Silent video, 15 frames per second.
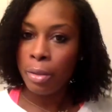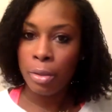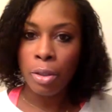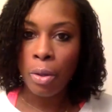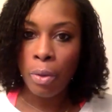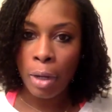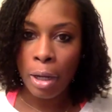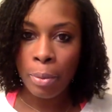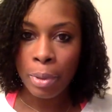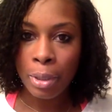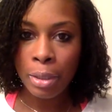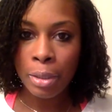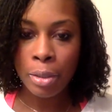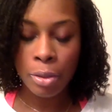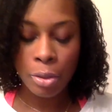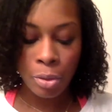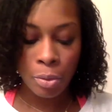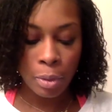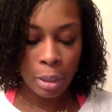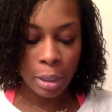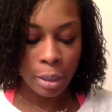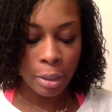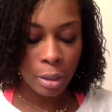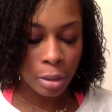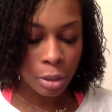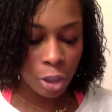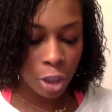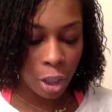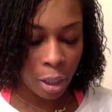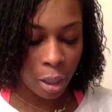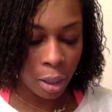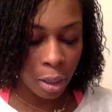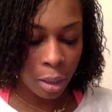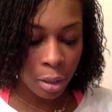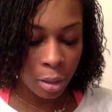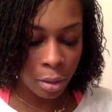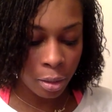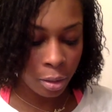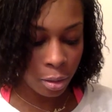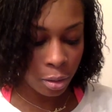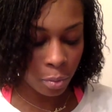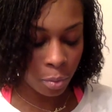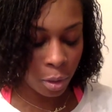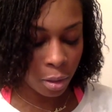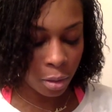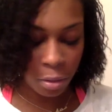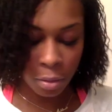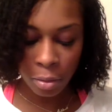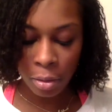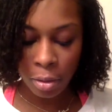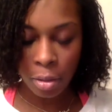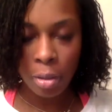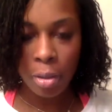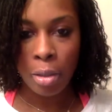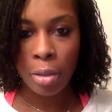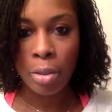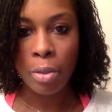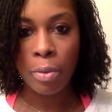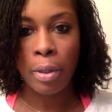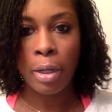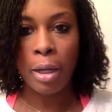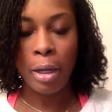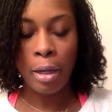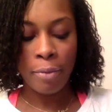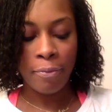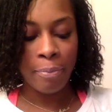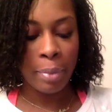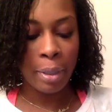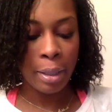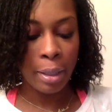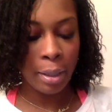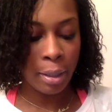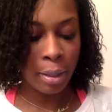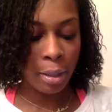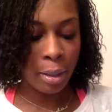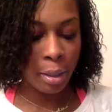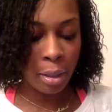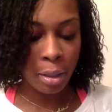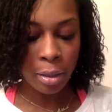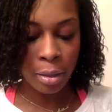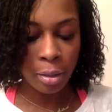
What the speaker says: I wanted to do a leg check as well. So I have my